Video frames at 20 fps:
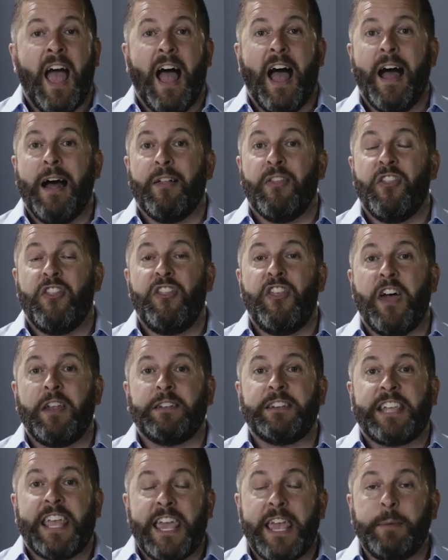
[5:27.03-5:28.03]

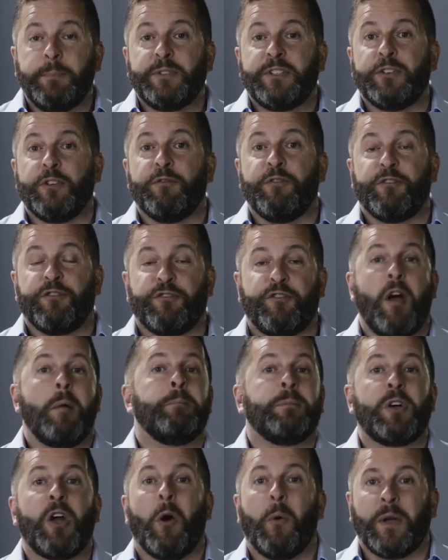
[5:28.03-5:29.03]
that keeps you
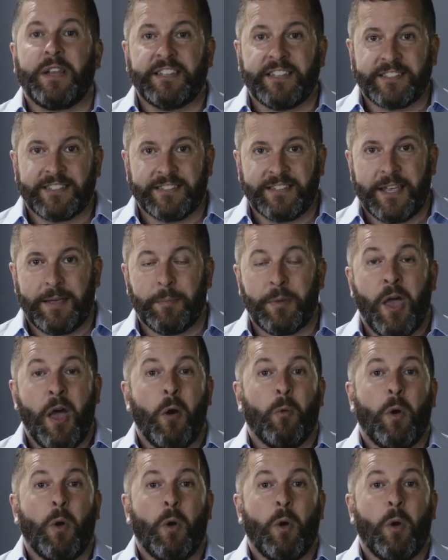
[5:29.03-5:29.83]
from going to sleep.